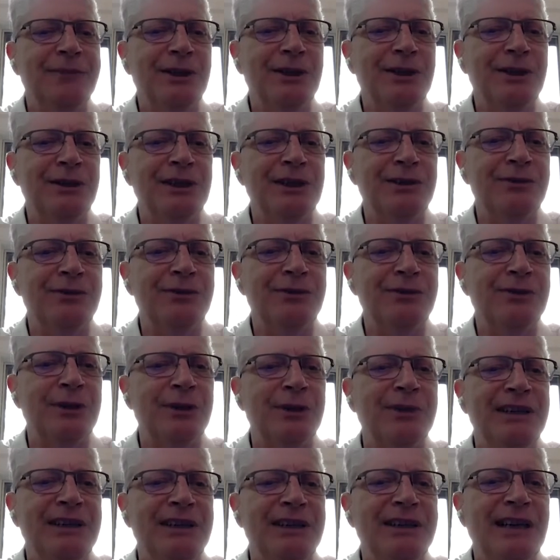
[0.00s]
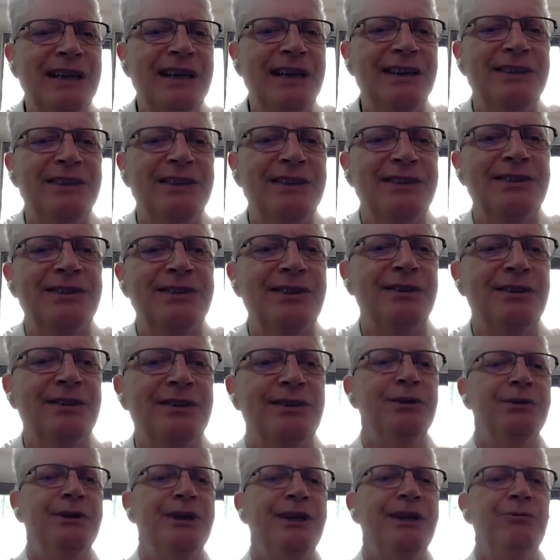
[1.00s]
there is from a
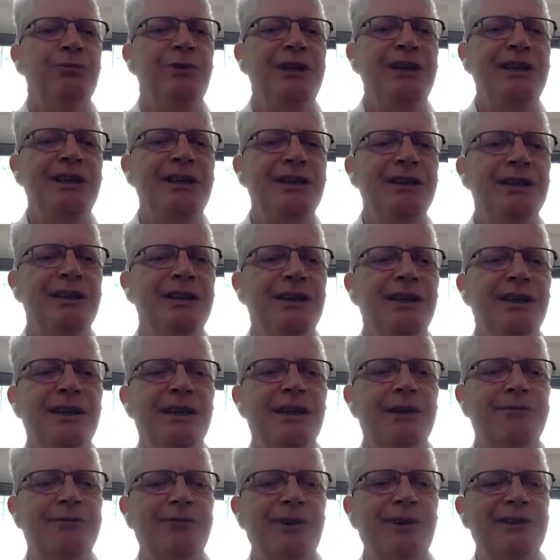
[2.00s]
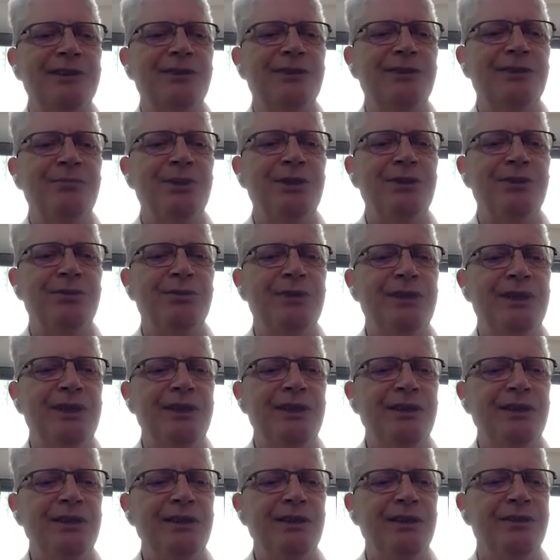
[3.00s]
non-existent to a weak effect
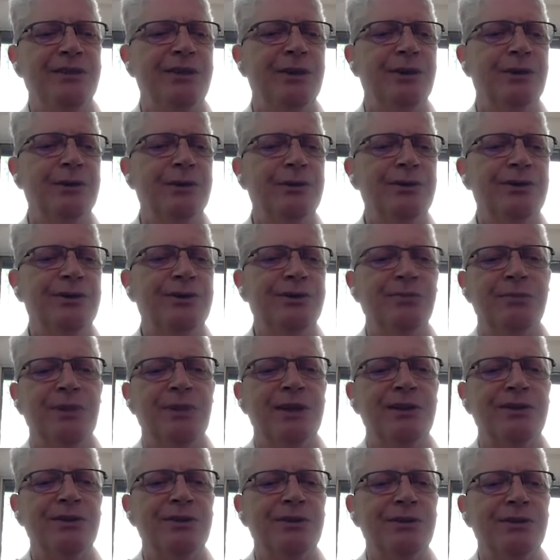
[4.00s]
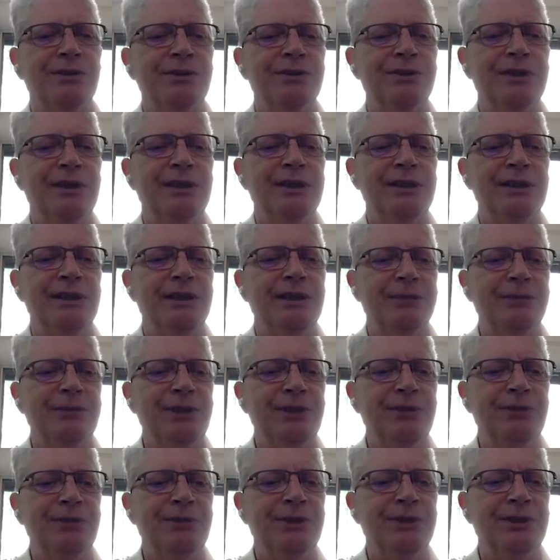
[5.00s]
between those measures.
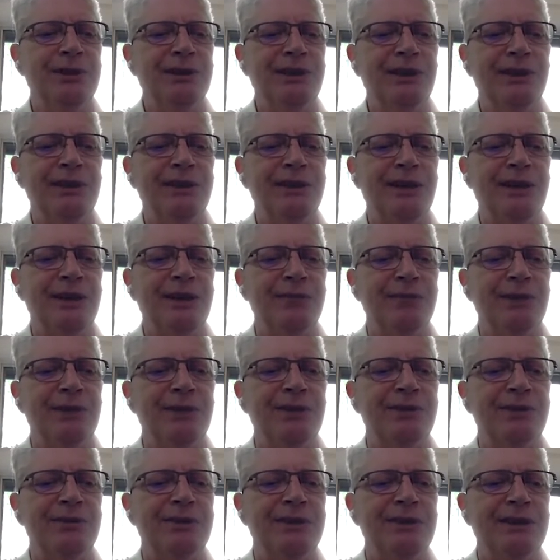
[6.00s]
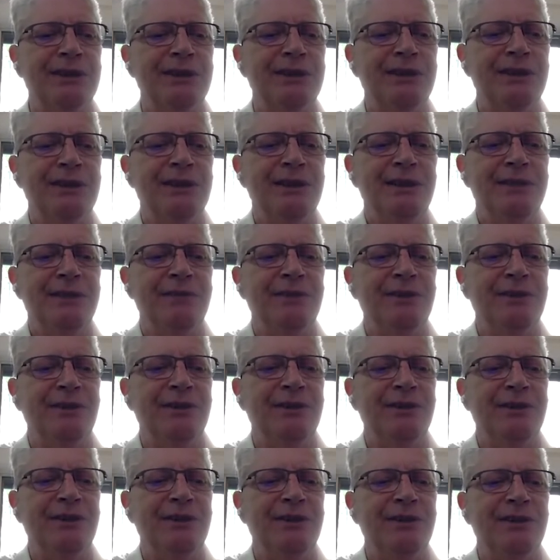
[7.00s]
They really are not measuring
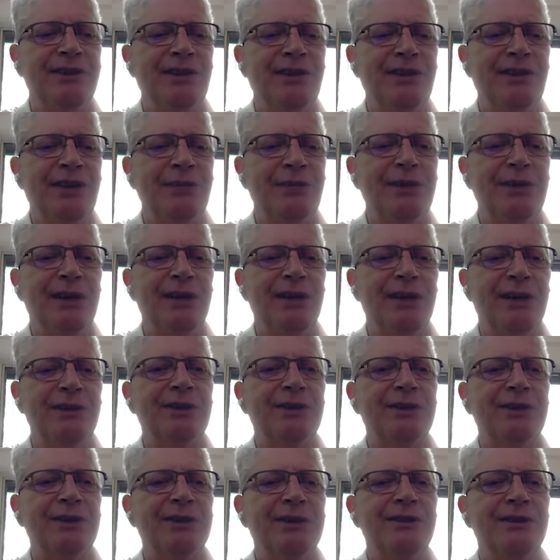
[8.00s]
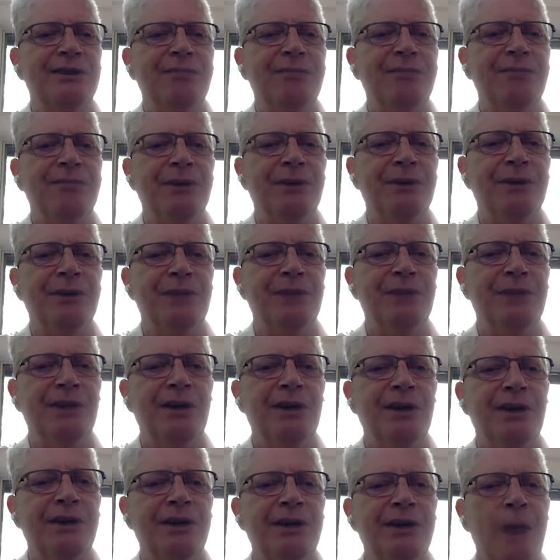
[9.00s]
the same construct
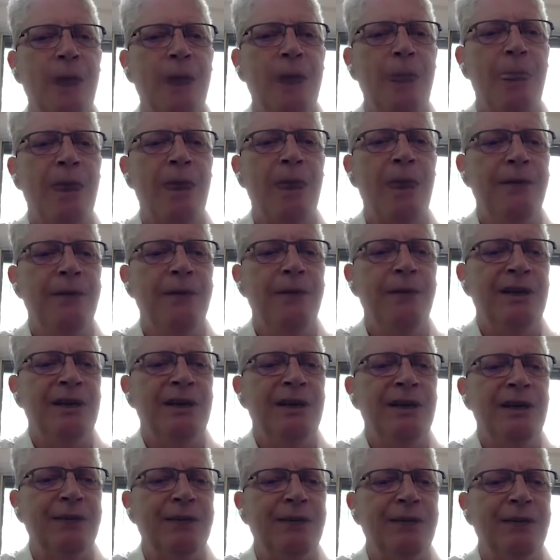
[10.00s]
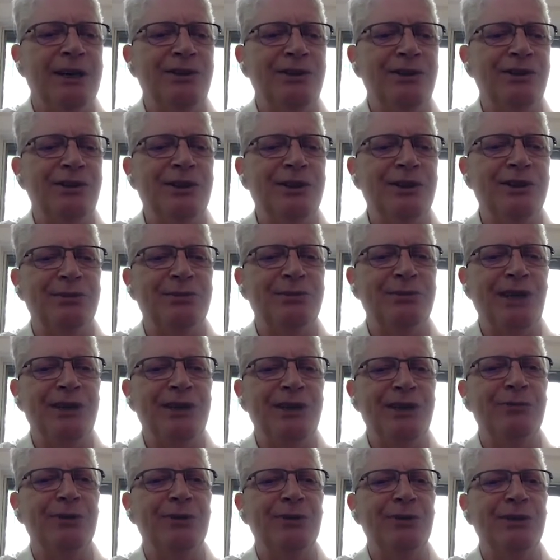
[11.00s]
at all. And I just show you some
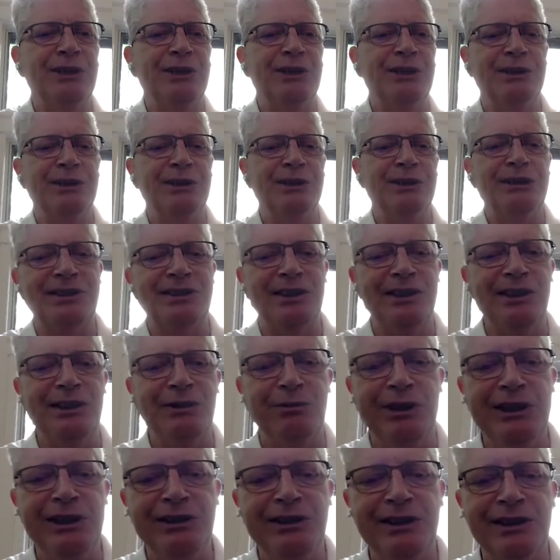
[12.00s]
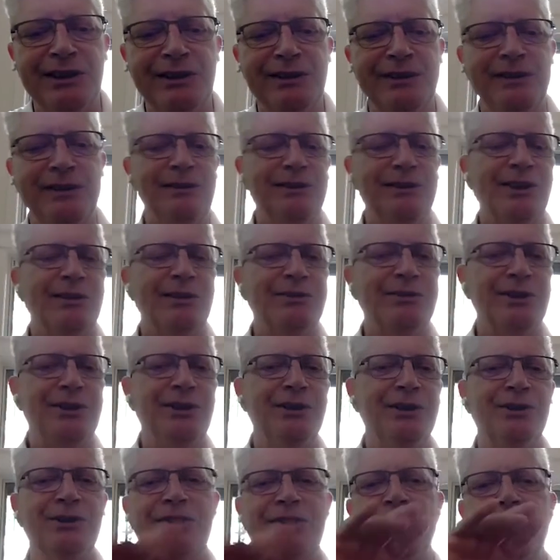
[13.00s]
data really quickly, a study we did
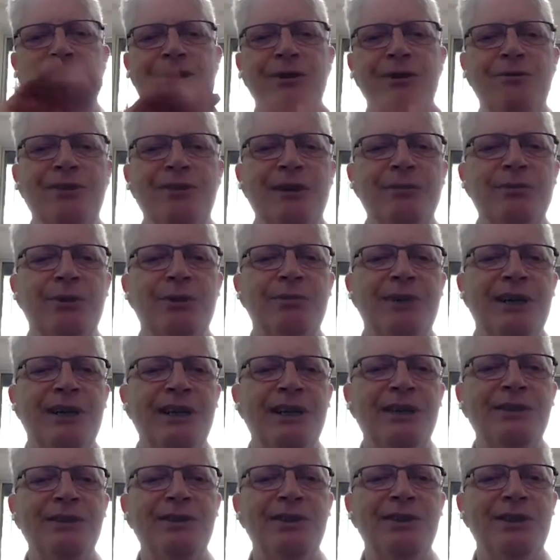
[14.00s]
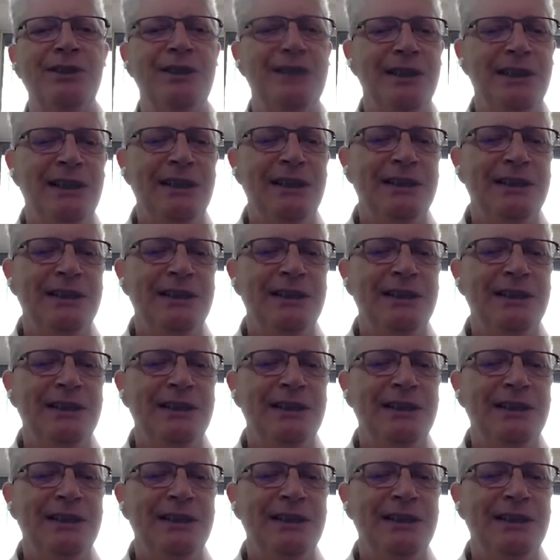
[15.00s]
several years ago in fibromyalgia,